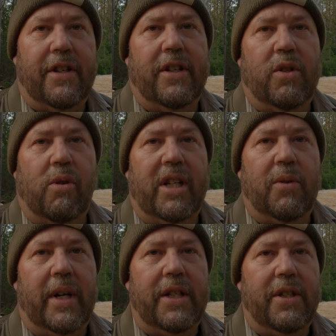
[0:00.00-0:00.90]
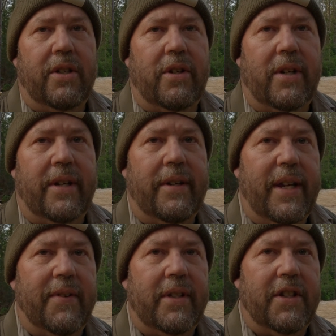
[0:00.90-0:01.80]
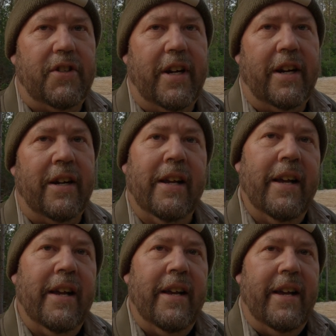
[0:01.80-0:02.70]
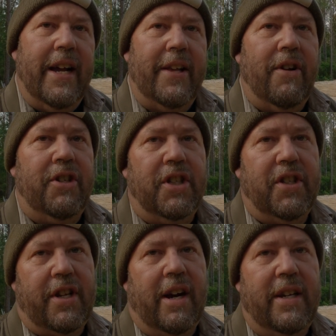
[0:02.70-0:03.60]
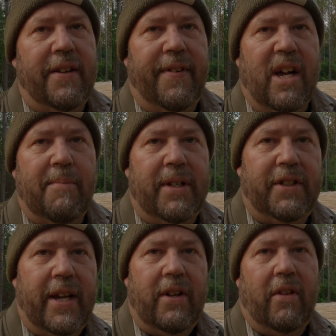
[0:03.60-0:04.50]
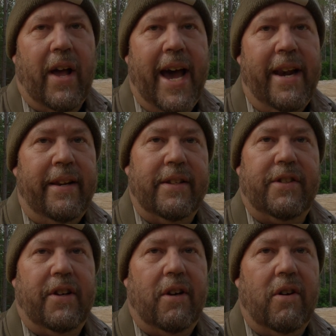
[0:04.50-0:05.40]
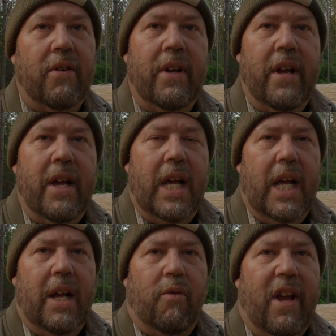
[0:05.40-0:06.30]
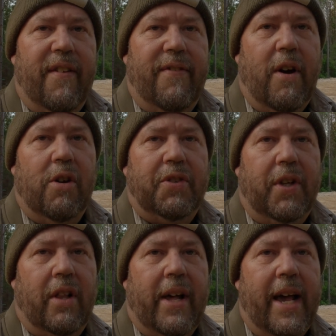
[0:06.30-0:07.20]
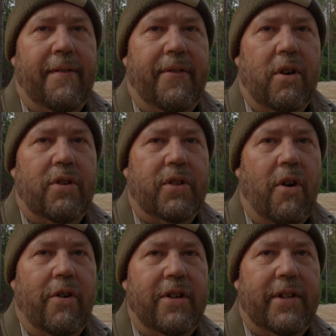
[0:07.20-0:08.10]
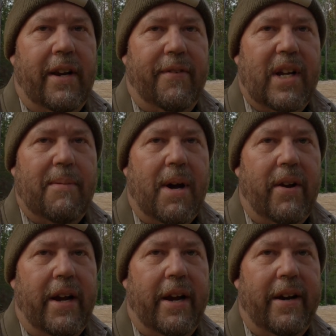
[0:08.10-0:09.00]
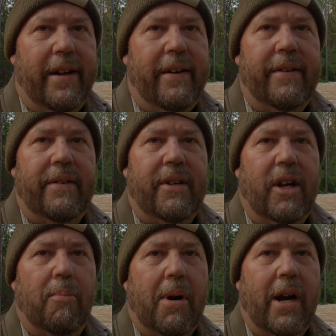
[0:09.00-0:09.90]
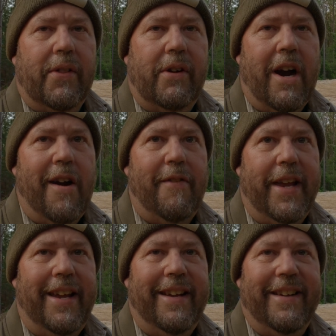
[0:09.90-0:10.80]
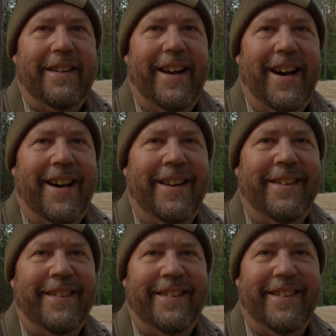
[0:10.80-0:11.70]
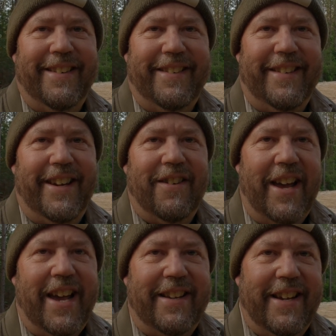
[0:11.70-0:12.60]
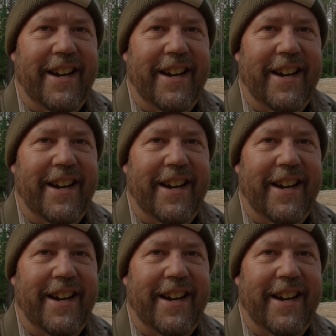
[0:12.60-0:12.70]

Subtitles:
year in 2022 and even this year. And they're just starting developments on their lot. So we've hosted a lot of those owners that have come out here and, you know, parked their RV on, you know, at